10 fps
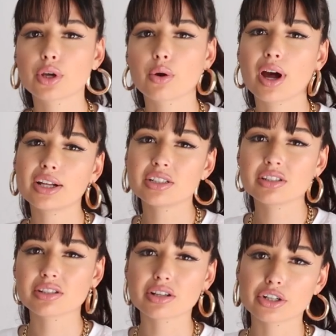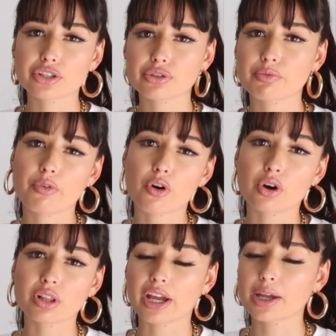So I just searched
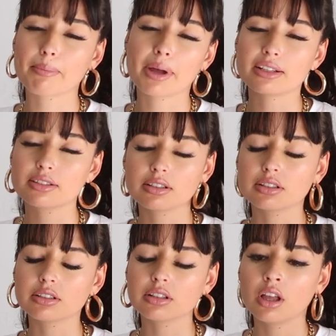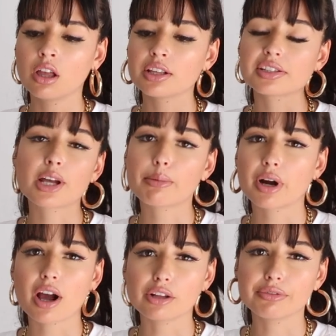for like pastel
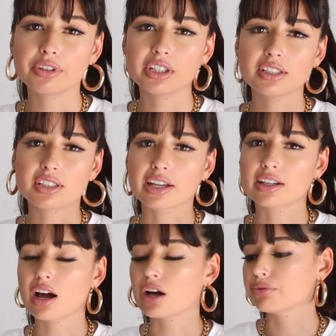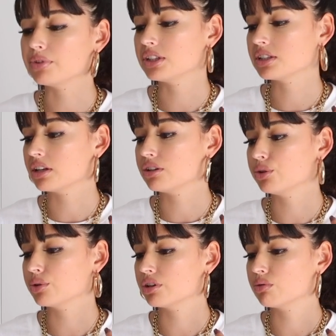summer outfits, like outfits that
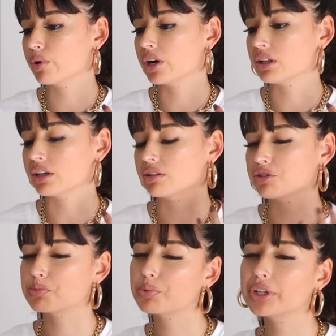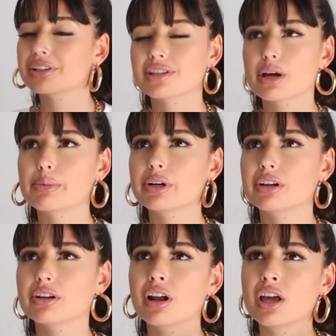you can wear like in spring,
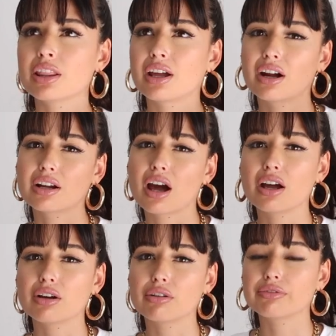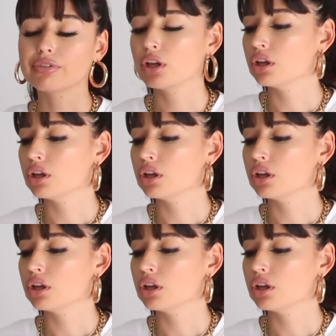summer, that are kind of